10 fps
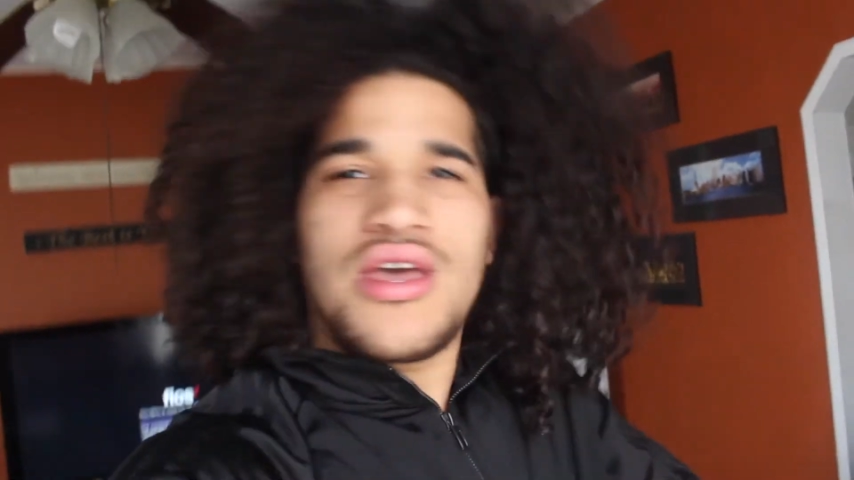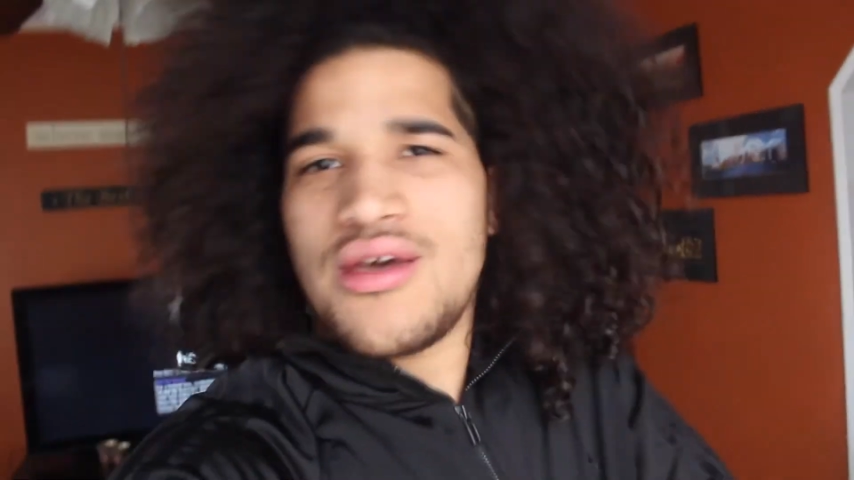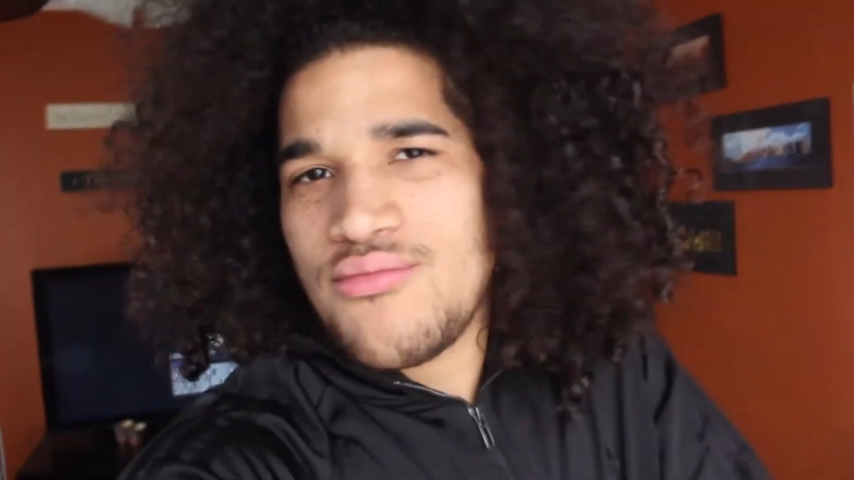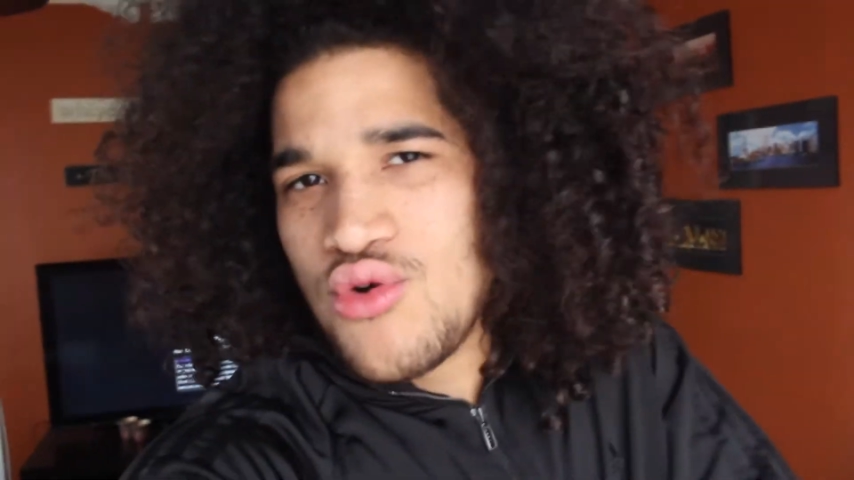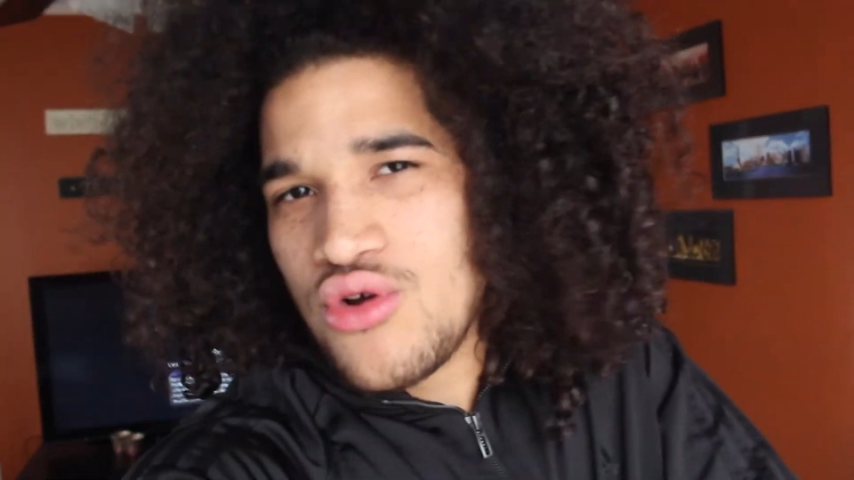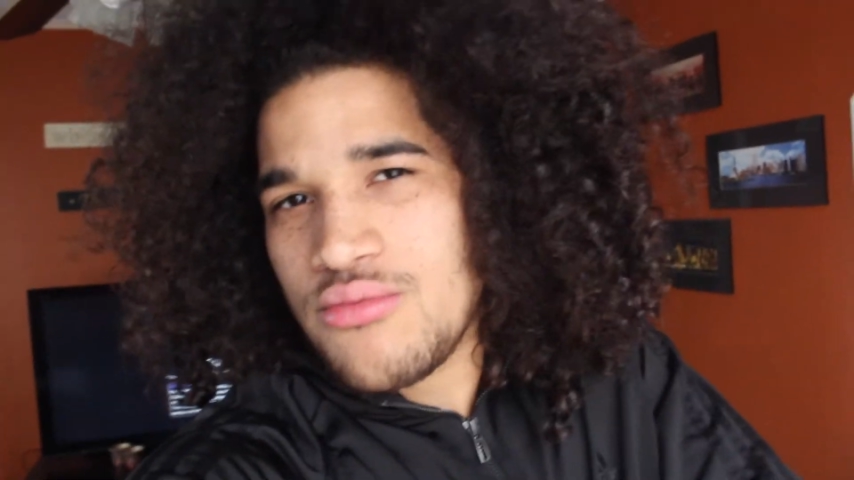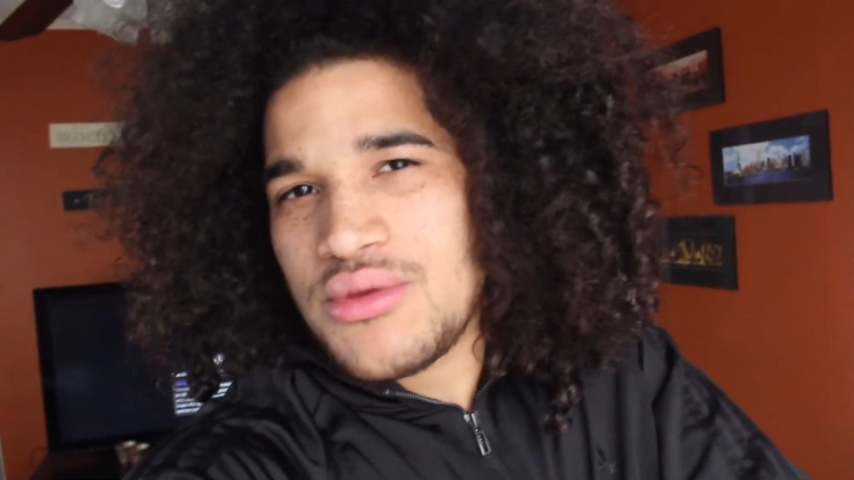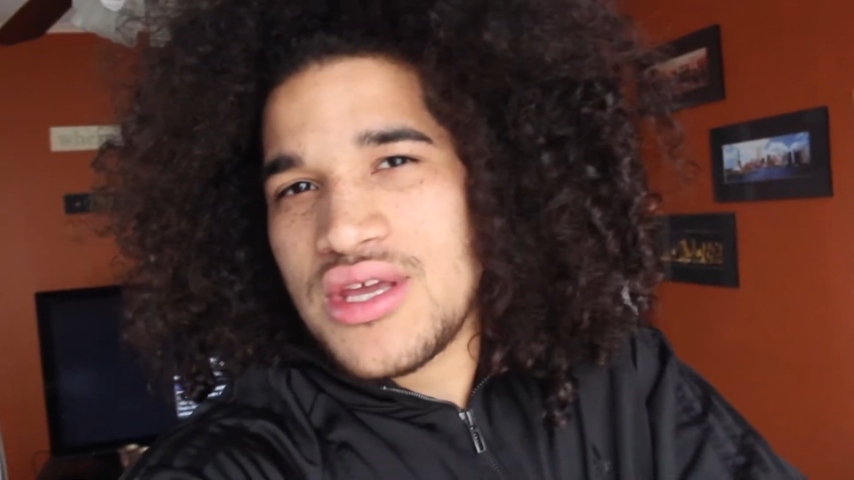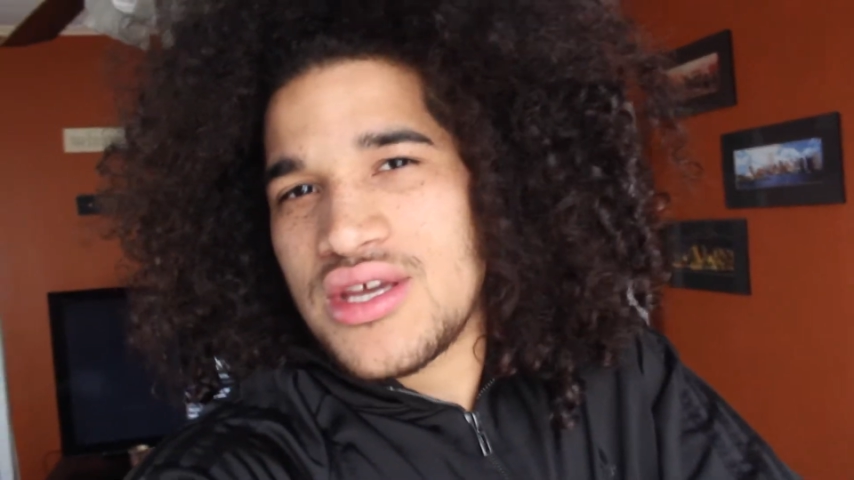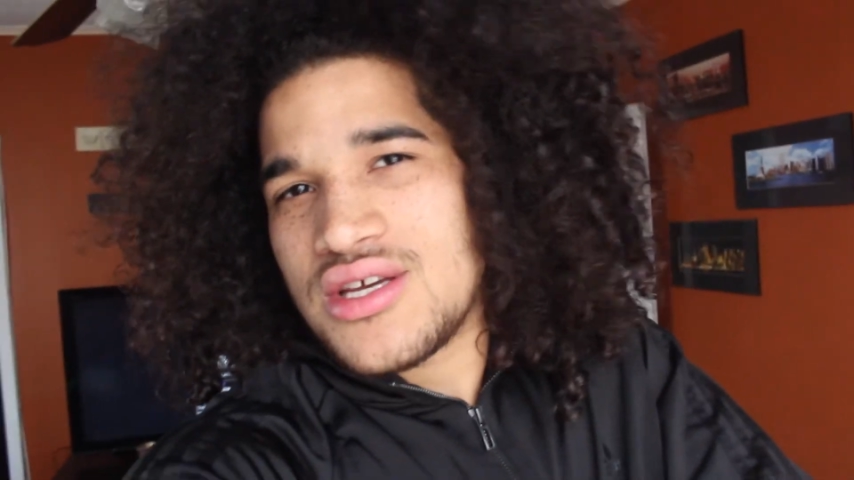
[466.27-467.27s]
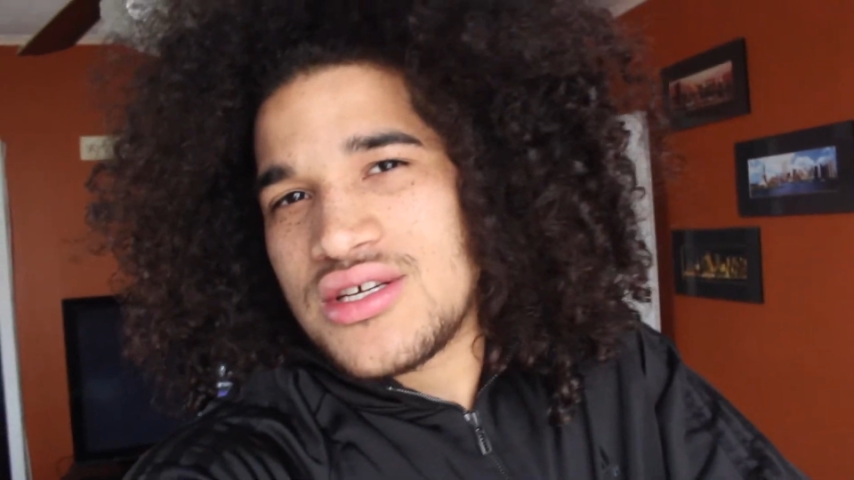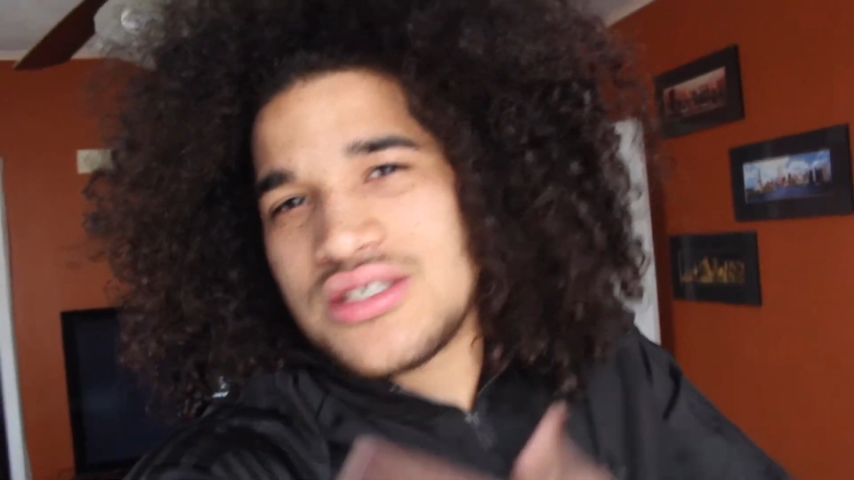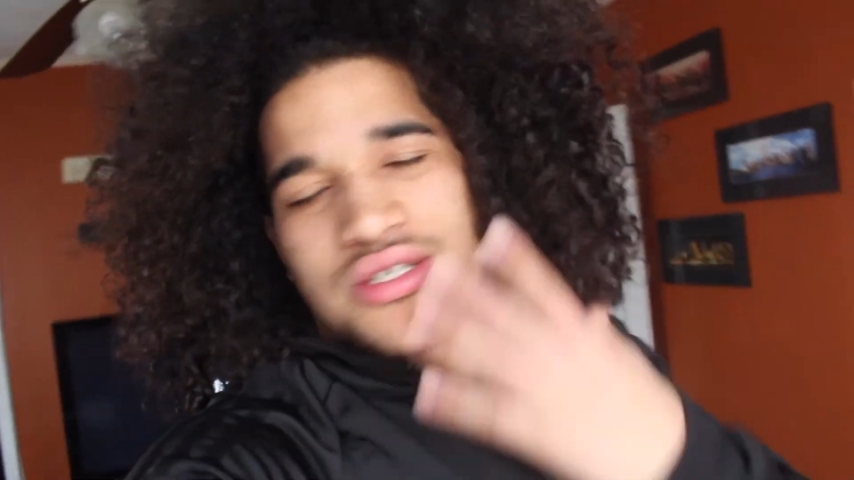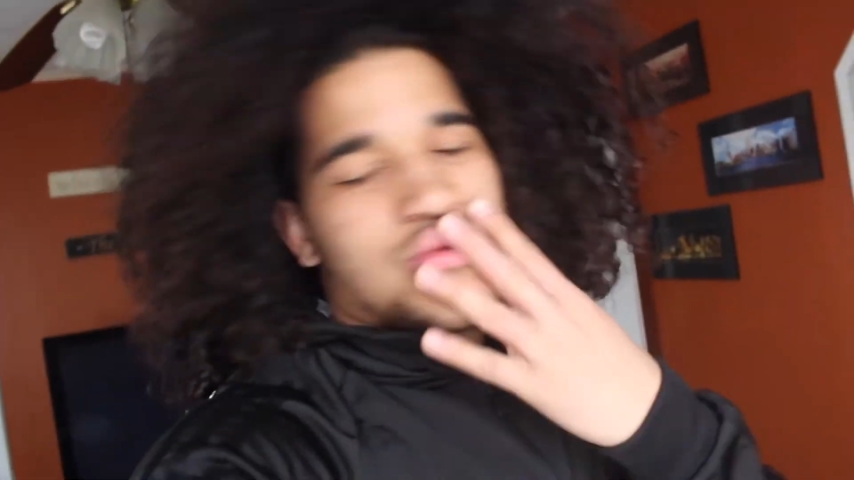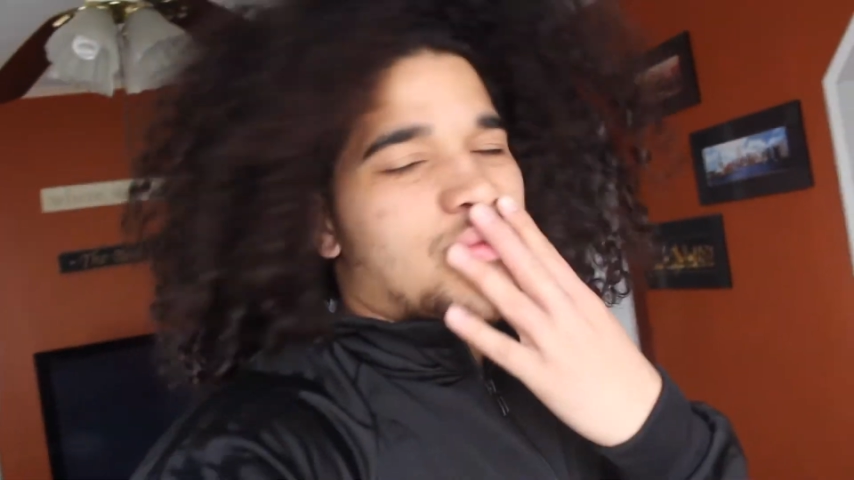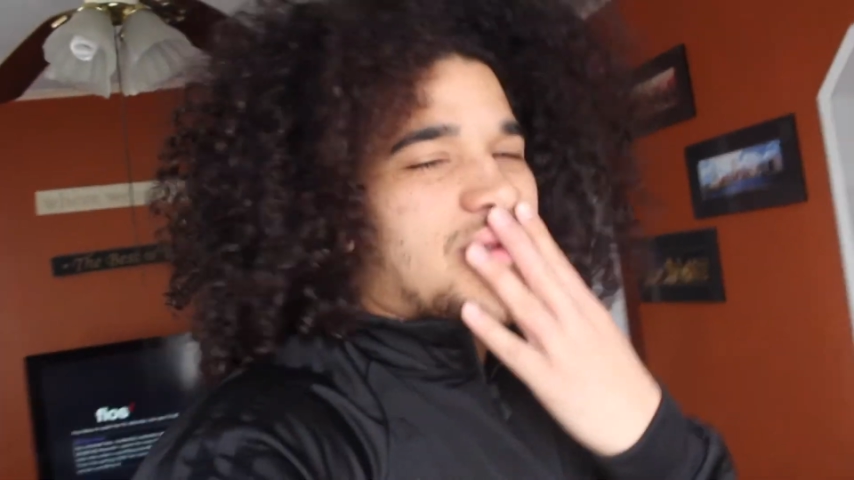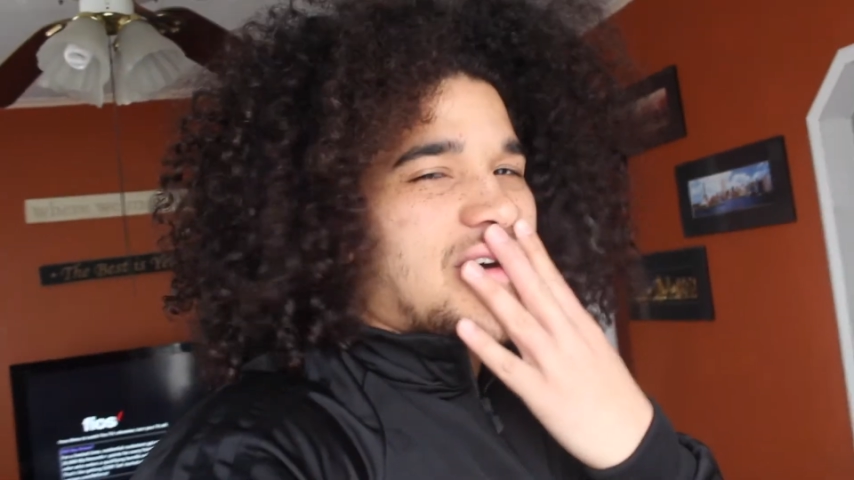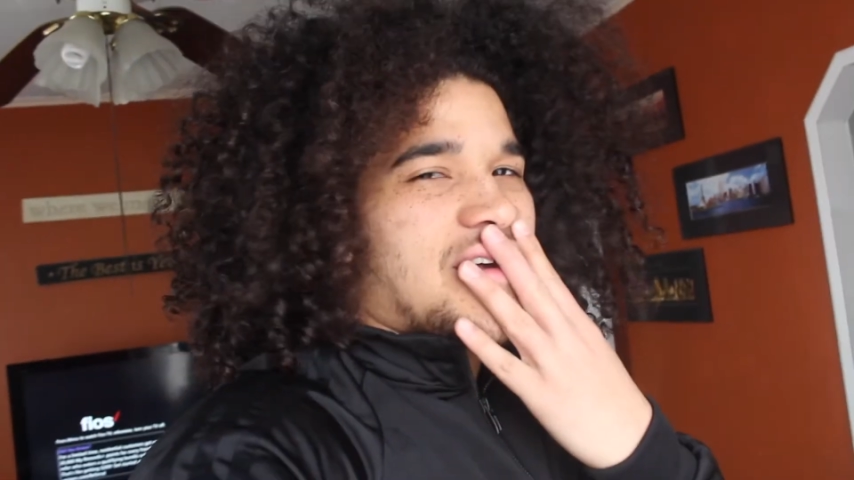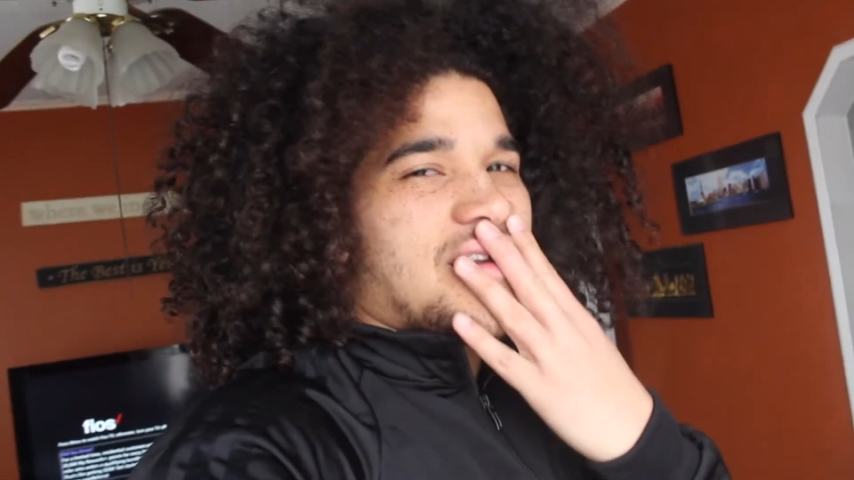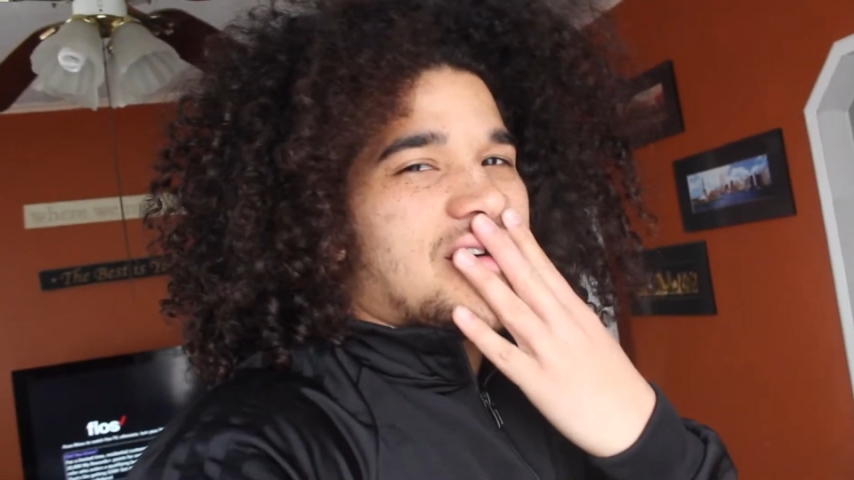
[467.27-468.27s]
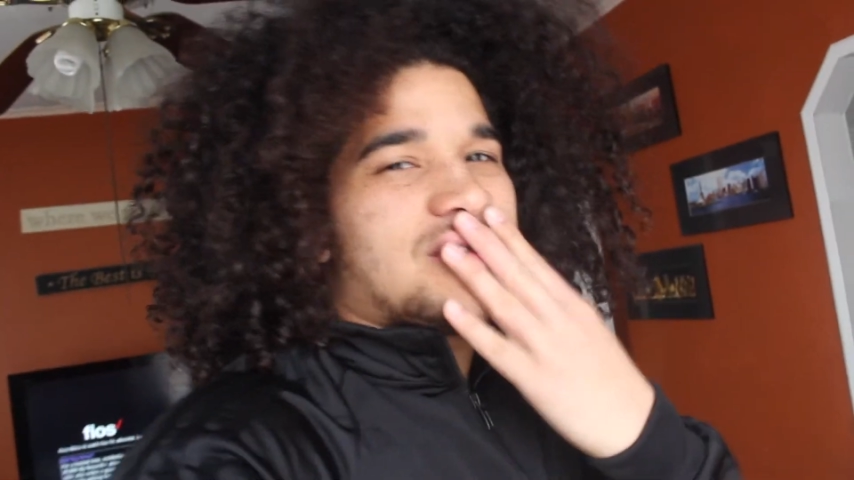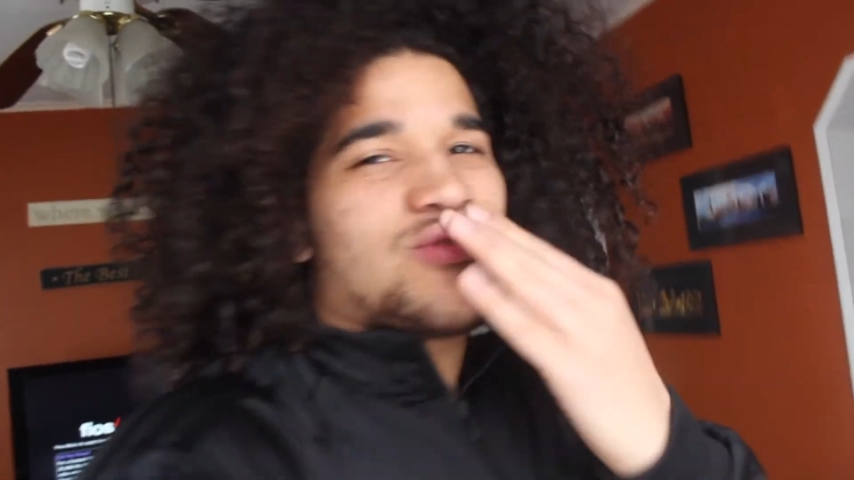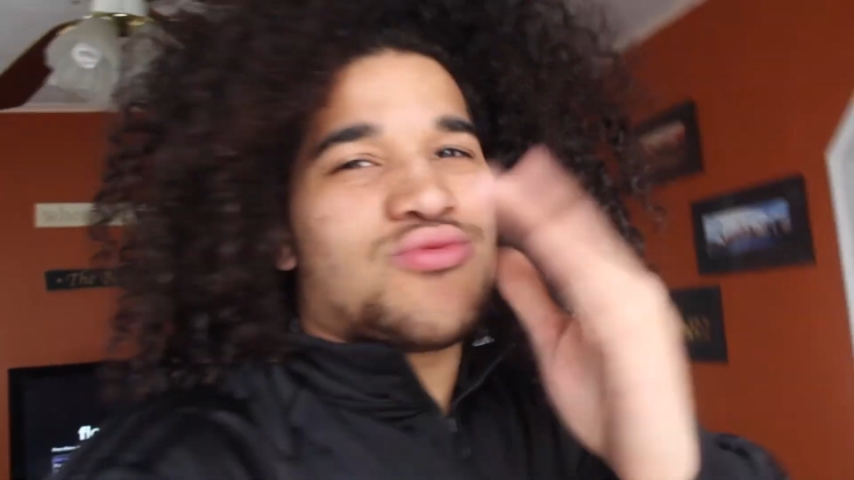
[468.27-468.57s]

and more me. So mahalo.